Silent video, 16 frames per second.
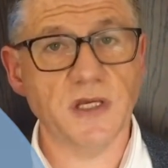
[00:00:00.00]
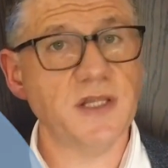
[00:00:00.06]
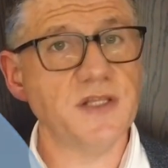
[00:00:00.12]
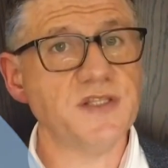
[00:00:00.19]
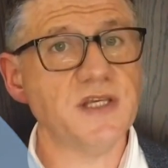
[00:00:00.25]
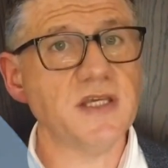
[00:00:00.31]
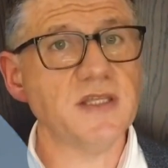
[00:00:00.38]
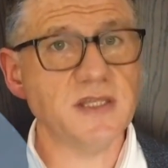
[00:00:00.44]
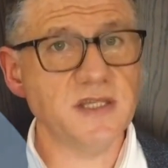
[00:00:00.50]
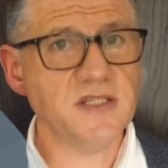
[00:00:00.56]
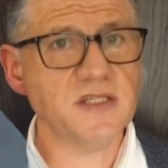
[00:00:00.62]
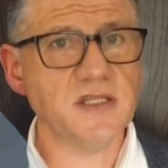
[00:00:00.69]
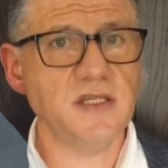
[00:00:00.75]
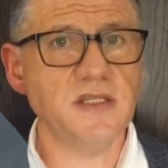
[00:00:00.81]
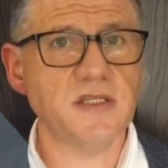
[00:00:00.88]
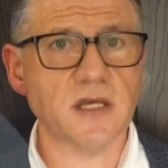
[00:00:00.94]
and indeed this
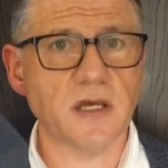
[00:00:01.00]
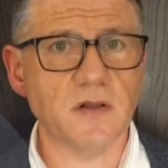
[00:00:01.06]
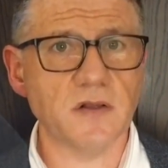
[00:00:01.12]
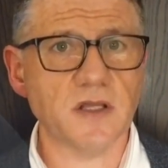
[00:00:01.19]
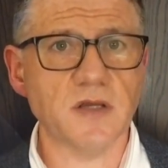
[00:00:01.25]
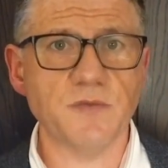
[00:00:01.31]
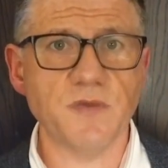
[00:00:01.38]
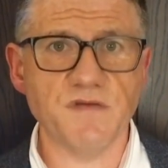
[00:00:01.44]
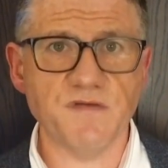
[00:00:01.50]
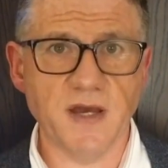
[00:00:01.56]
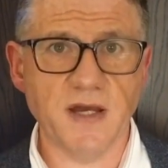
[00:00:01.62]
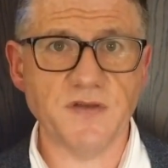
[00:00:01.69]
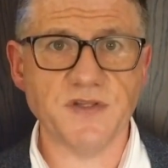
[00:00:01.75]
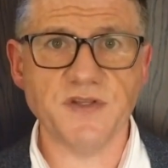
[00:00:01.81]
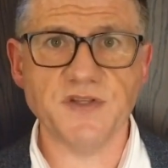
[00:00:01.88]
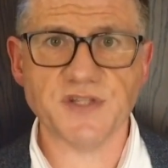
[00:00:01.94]
detail can be
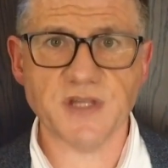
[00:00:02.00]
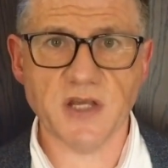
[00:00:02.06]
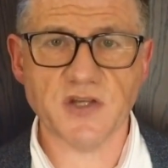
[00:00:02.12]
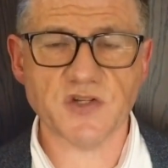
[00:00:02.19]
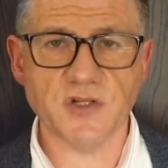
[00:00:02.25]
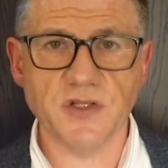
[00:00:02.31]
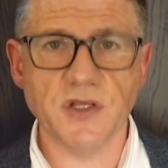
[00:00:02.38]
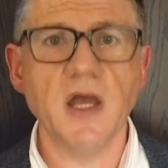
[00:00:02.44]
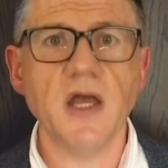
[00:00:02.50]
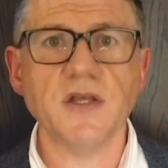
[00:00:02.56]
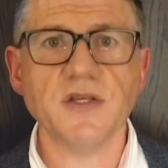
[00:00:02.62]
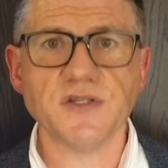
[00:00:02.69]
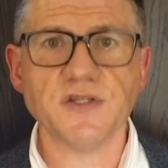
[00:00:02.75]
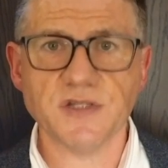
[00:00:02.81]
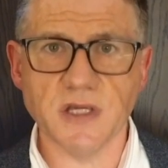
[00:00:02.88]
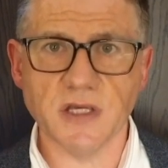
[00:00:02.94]
found in section
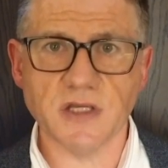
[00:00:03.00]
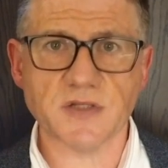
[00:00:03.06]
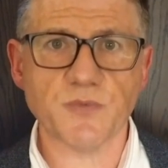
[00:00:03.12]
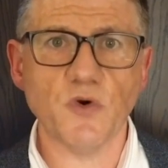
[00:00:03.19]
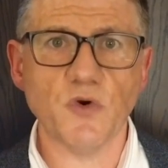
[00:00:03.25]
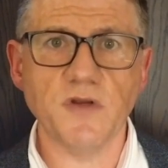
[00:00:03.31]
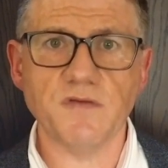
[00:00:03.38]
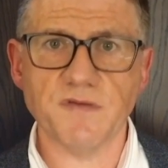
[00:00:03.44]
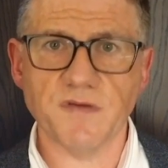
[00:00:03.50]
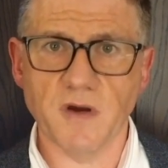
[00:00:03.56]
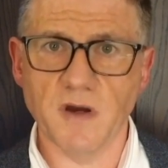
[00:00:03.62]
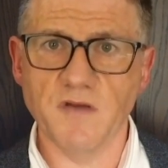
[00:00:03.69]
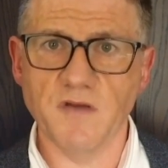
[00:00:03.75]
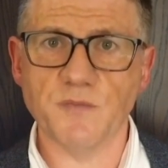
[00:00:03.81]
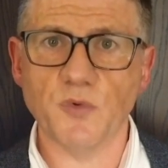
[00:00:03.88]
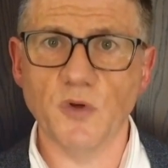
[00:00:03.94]

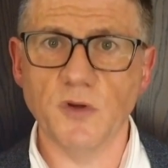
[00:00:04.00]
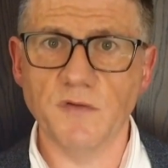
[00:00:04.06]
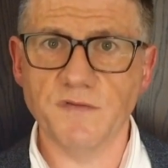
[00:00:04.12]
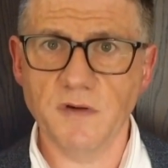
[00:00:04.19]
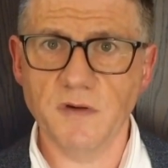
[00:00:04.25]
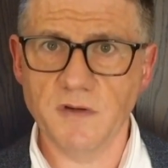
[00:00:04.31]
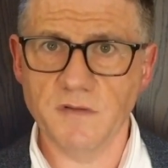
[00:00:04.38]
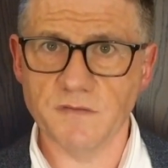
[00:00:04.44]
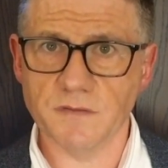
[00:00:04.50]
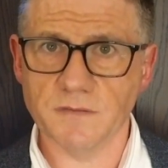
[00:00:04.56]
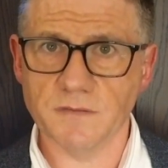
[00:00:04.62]
6.5.5.